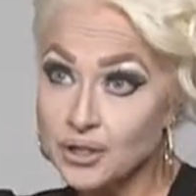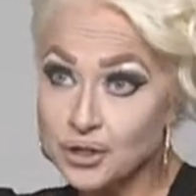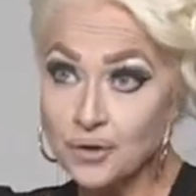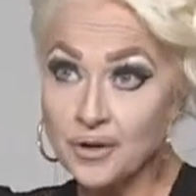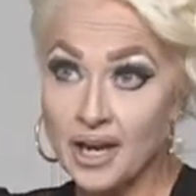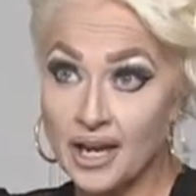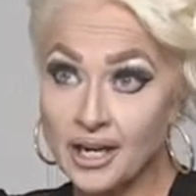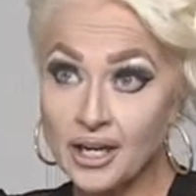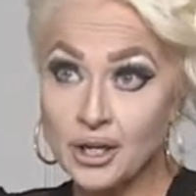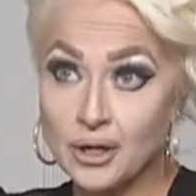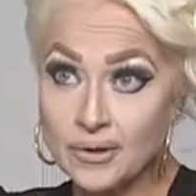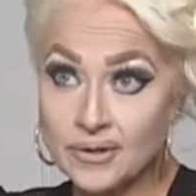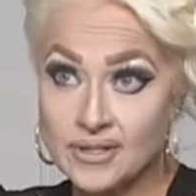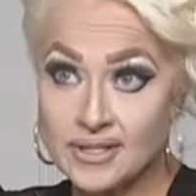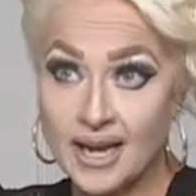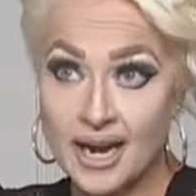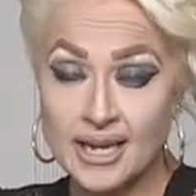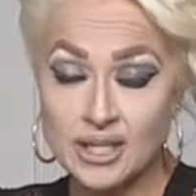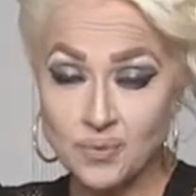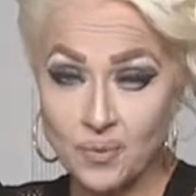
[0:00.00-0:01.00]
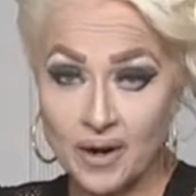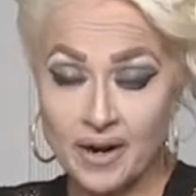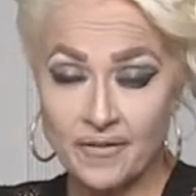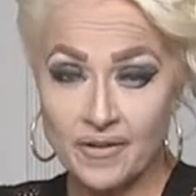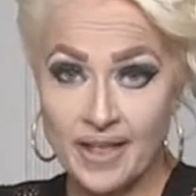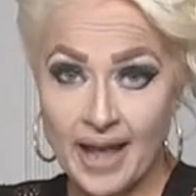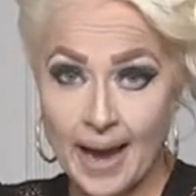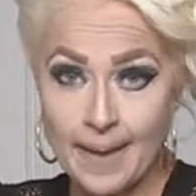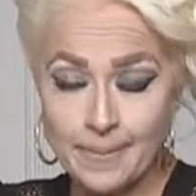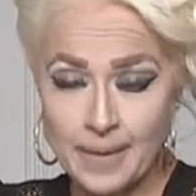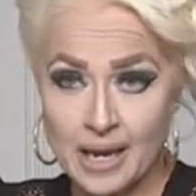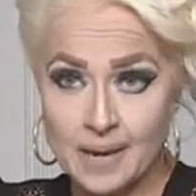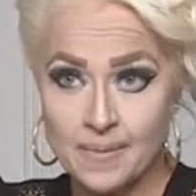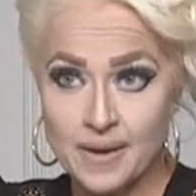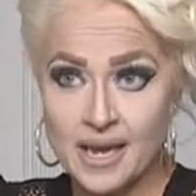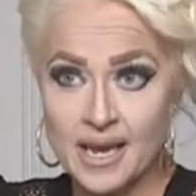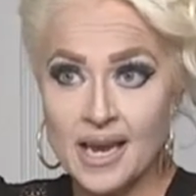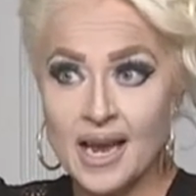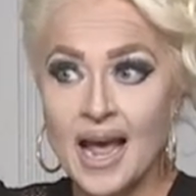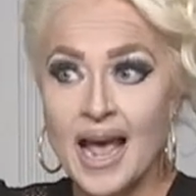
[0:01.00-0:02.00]
You're getting your size, whatever that may
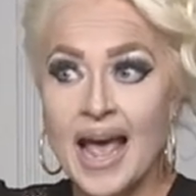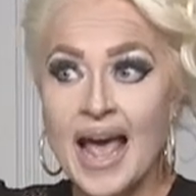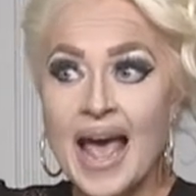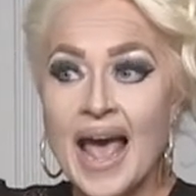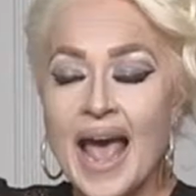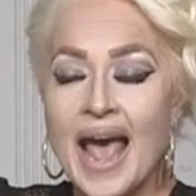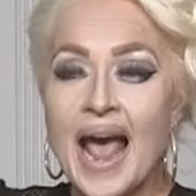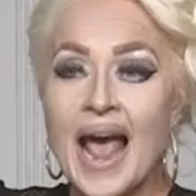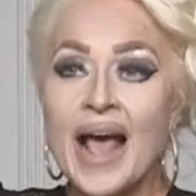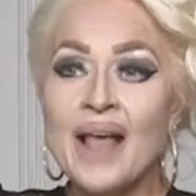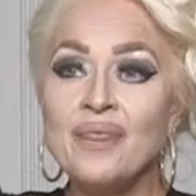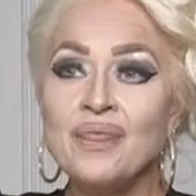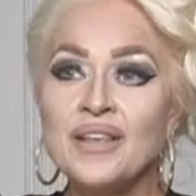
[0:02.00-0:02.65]
be. And